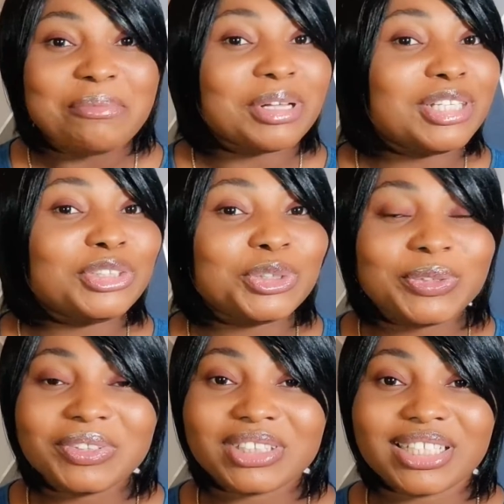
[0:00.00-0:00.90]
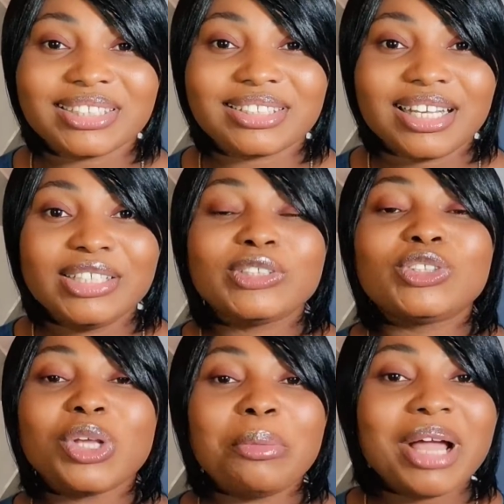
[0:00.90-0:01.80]
But the truth is,
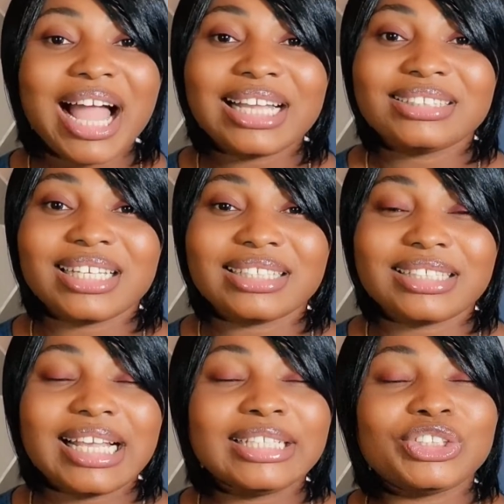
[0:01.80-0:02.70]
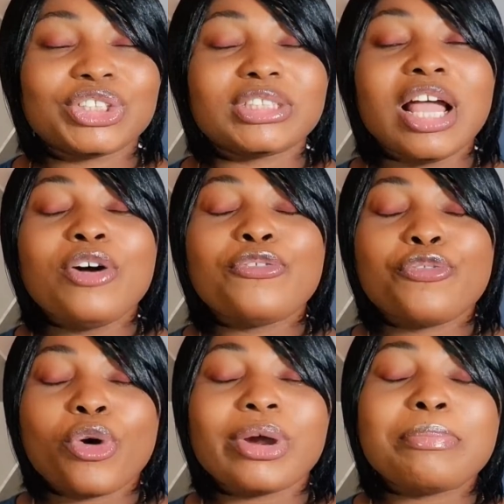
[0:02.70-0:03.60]
some access is just
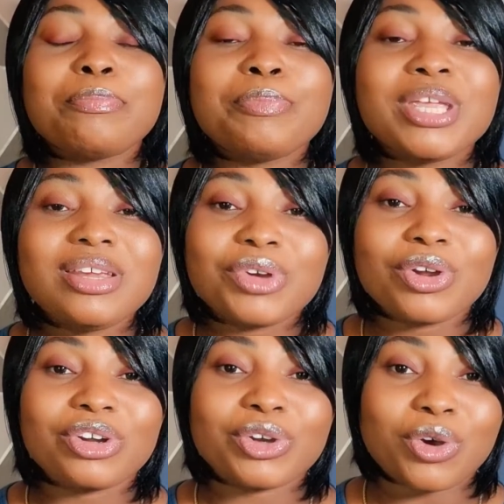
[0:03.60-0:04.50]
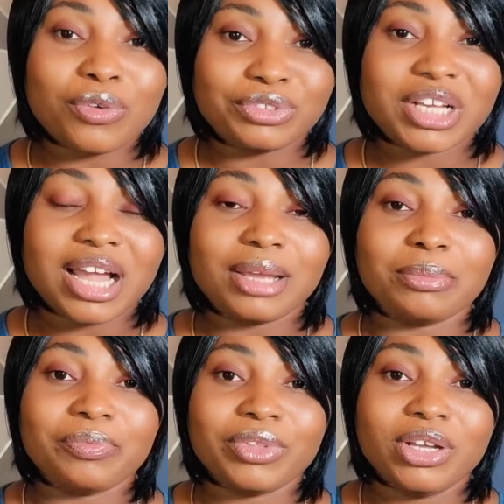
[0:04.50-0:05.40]
for a period of
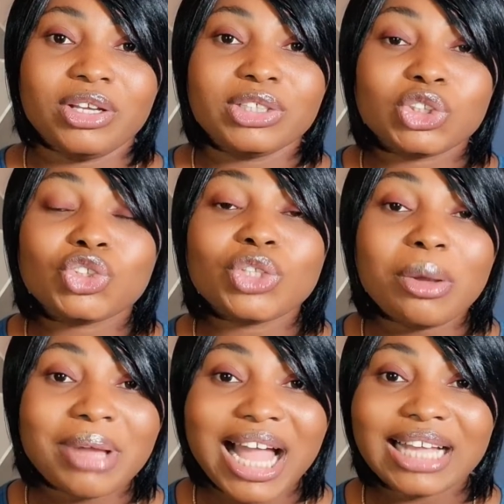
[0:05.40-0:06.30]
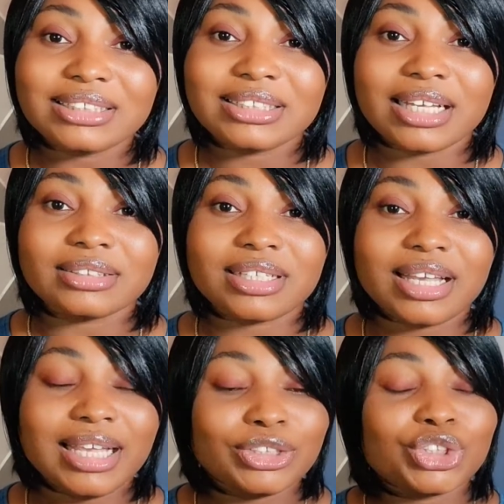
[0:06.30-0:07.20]
time. Some access
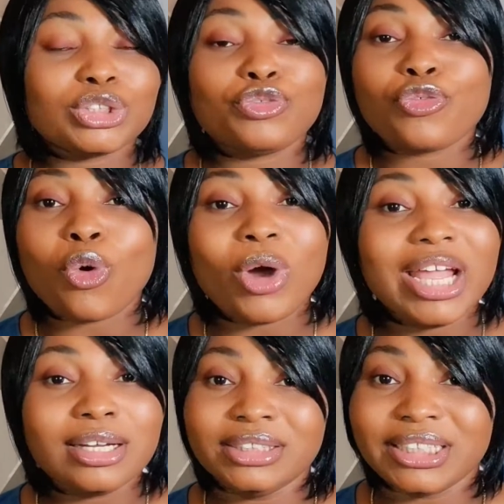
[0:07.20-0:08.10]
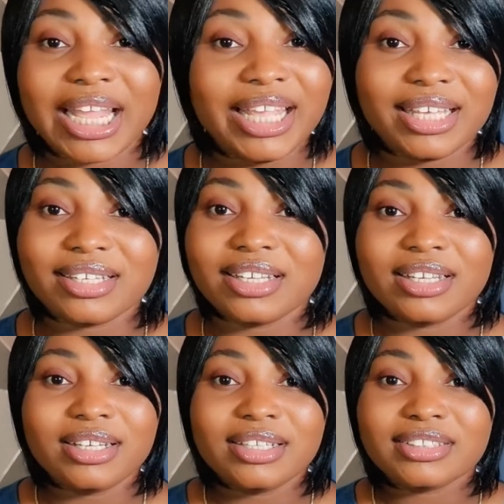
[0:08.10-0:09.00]
is just for a day.
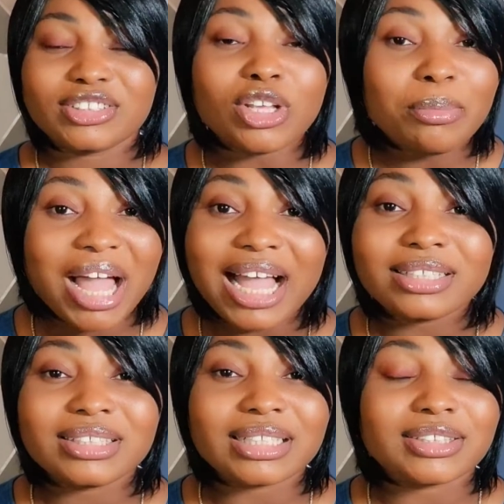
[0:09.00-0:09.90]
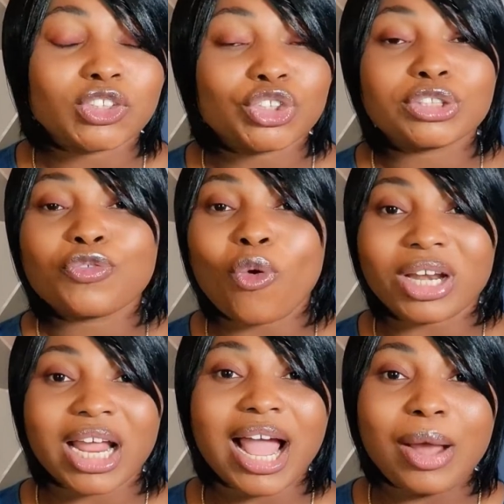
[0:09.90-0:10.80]
Some access is just for
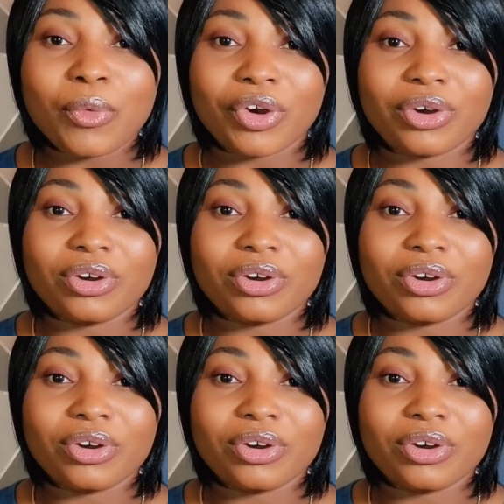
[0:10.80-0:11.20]
an hour.